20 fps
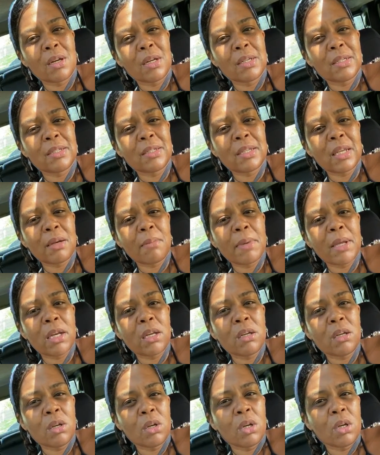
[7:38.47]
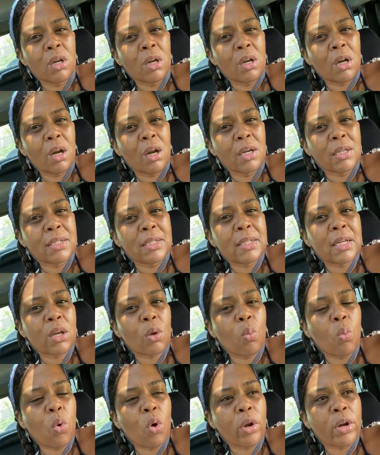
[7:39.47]
cinnamon stick
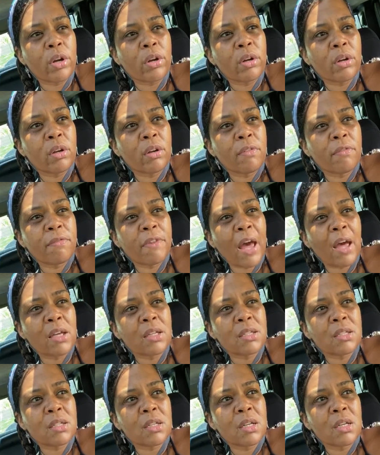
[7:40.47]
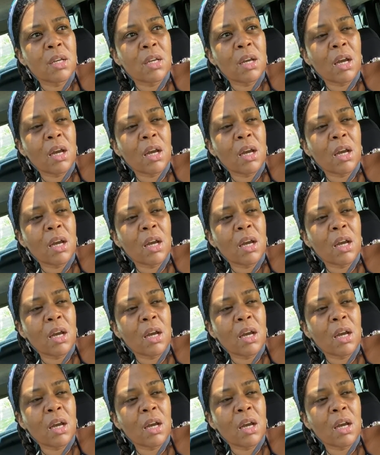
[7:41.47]
water fast.